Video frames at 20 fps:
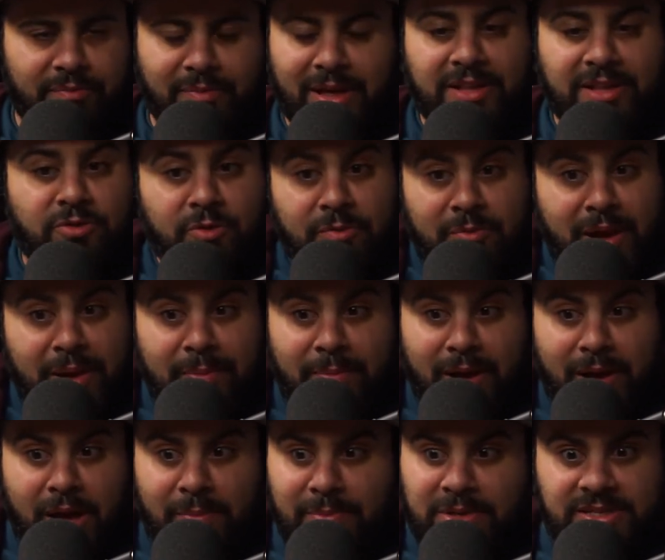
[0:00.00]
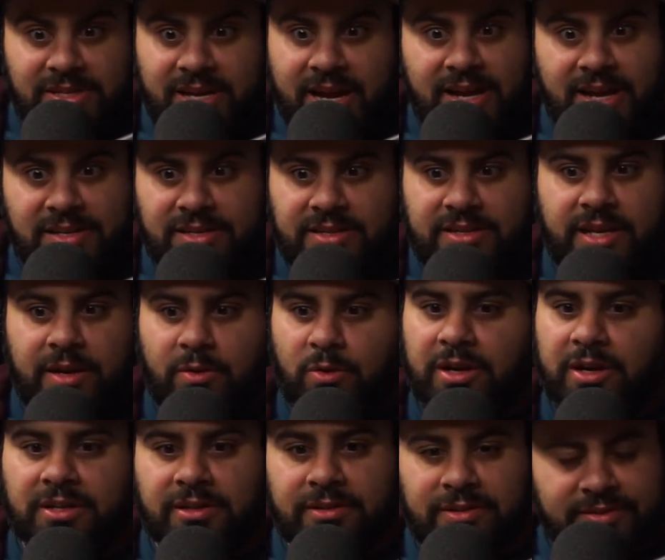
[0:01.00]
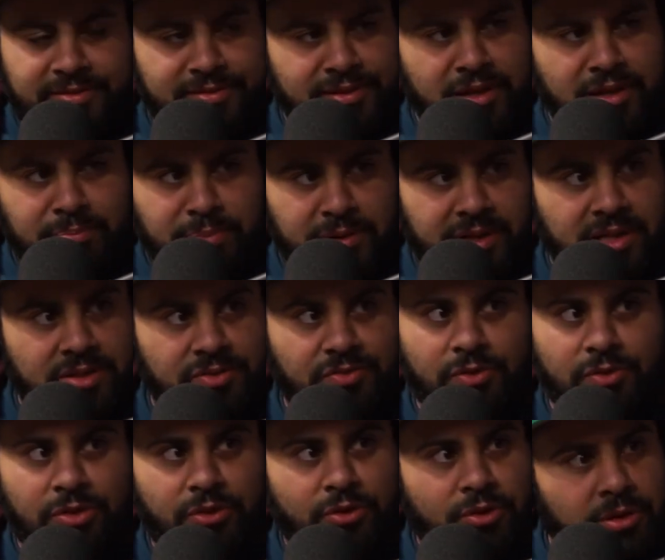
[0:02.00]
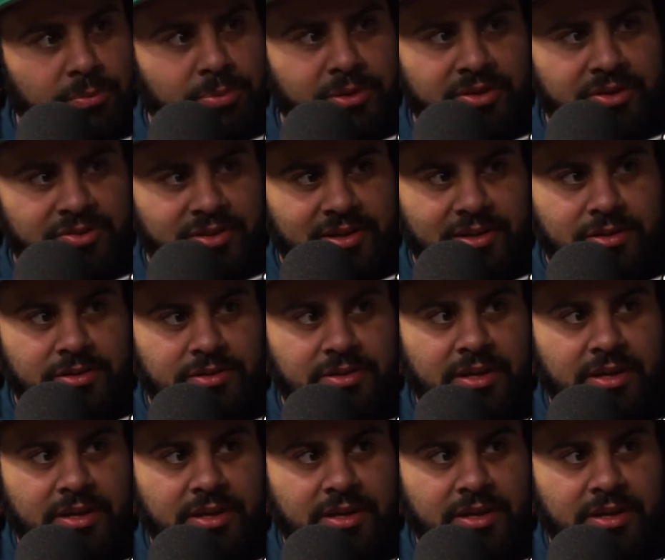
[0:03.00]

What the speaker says: That's what my mom and dad did. They worked at the same place for 30 plus years.